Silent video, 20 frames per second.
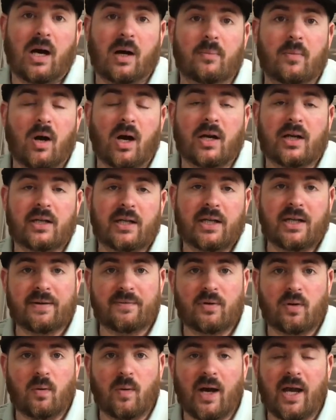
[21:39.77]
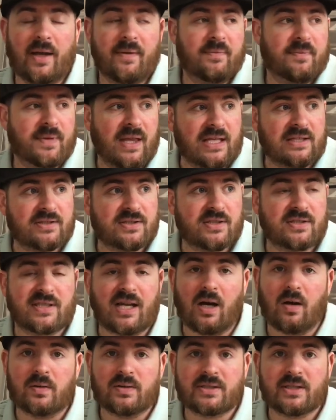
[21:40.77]
I'm not going to give it away. That's just
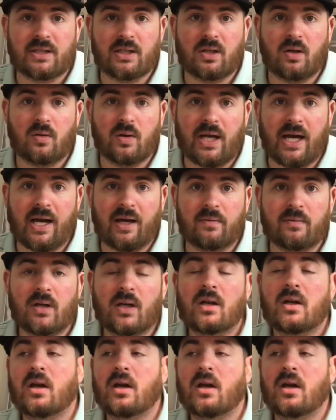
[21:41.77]
how it's going to go down.